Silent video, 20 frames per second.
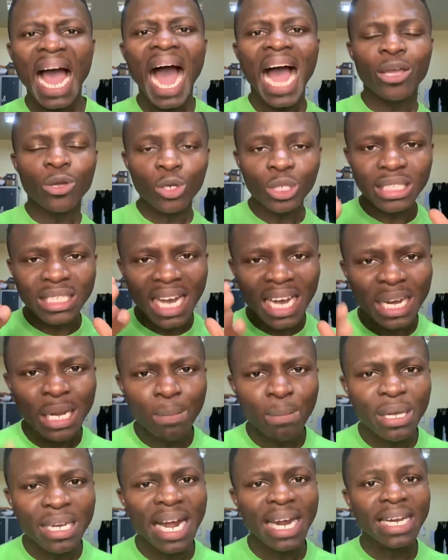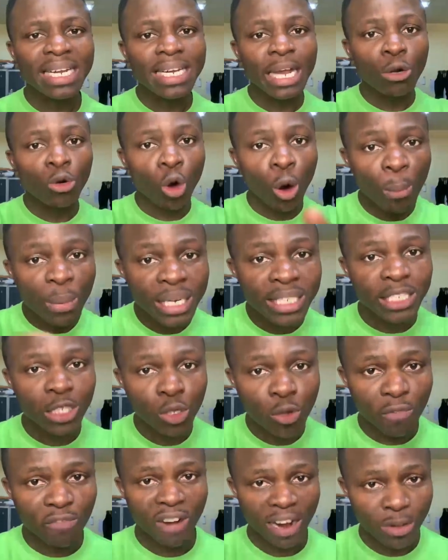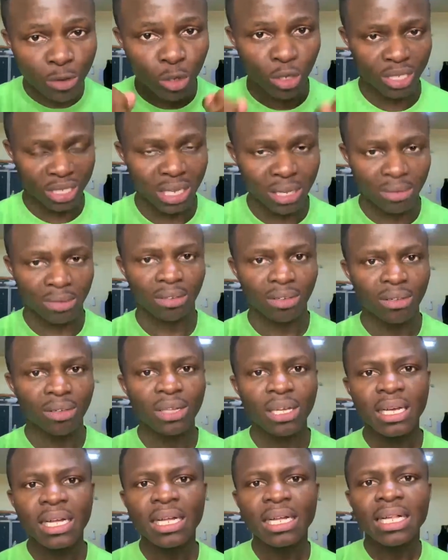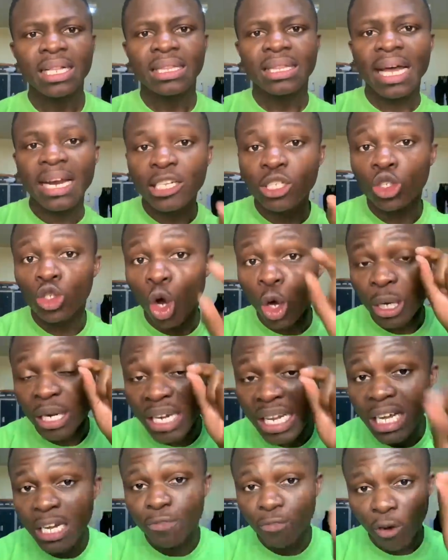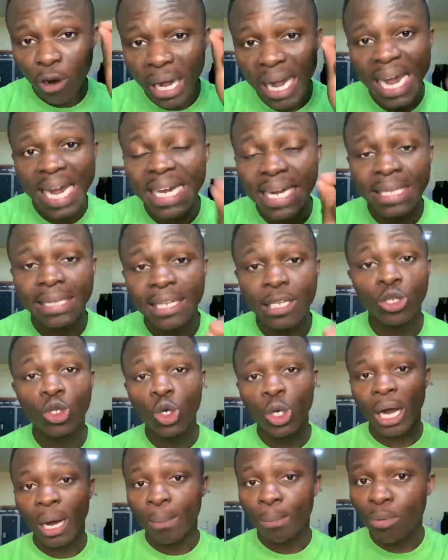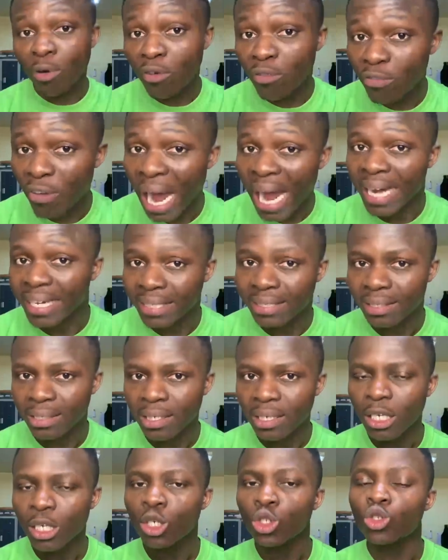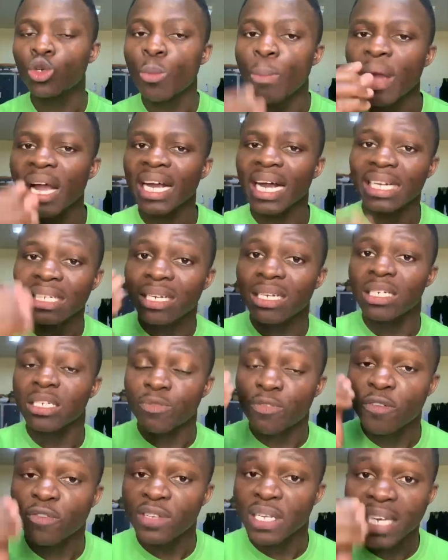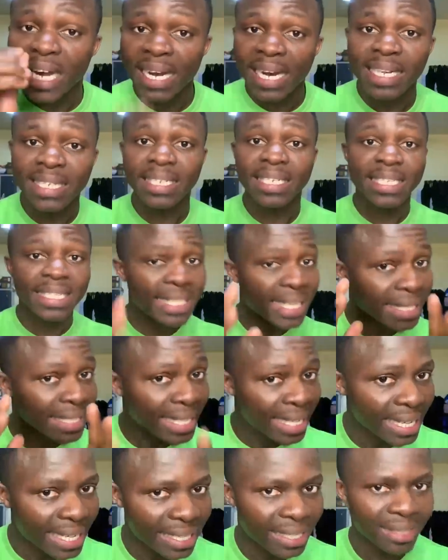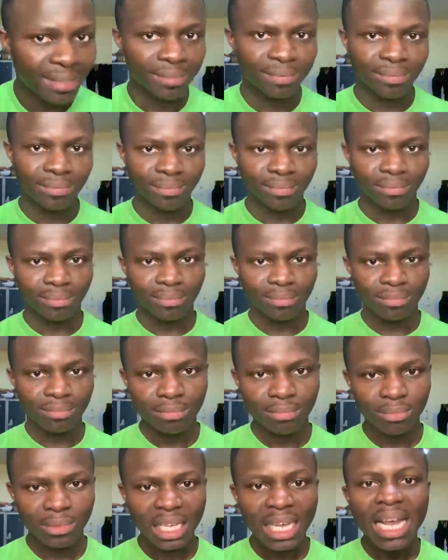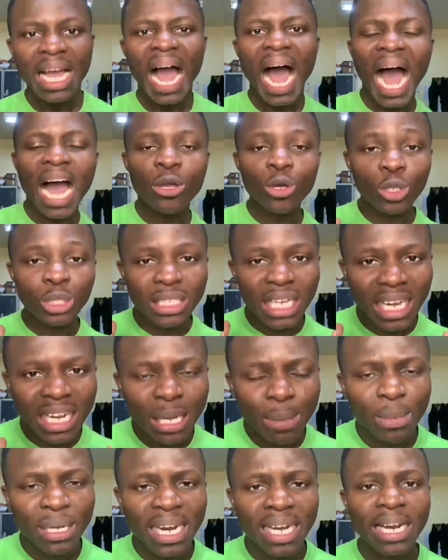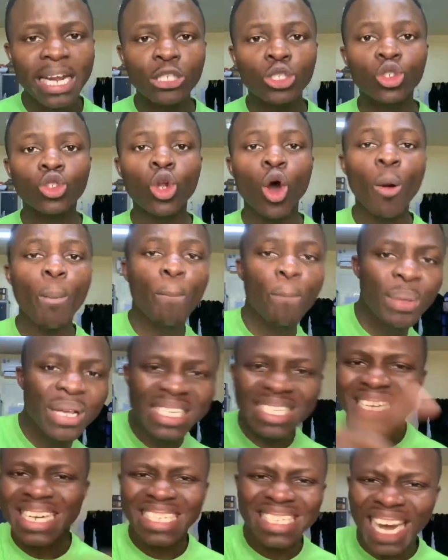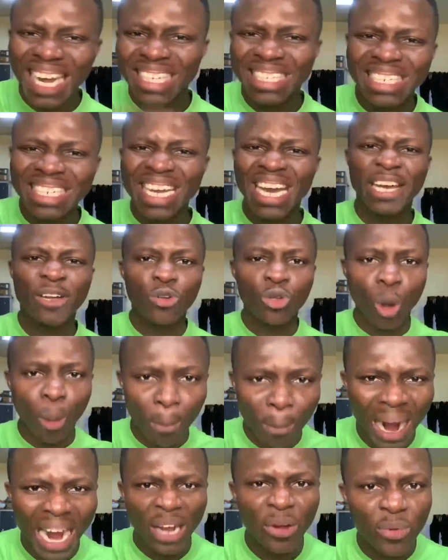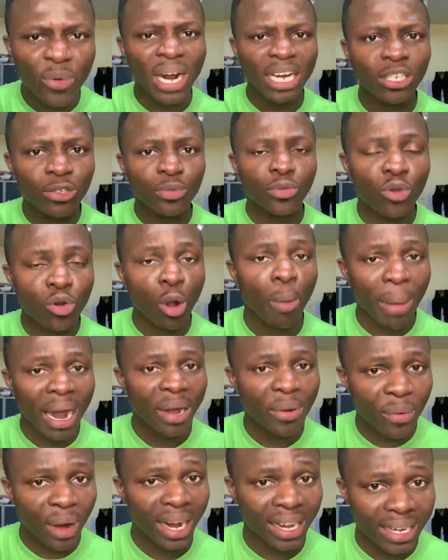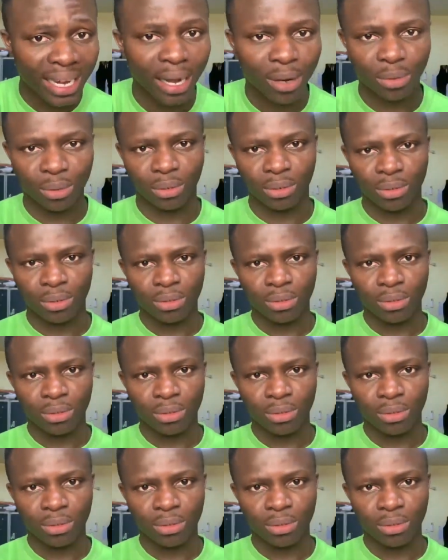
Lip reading: Are you telling me that in the community you find yourself, there is no need for anything you can provide to make at least 50 Ghana cedis a day? Are you telling me that there's no business idea in your mind, running through your mind right now?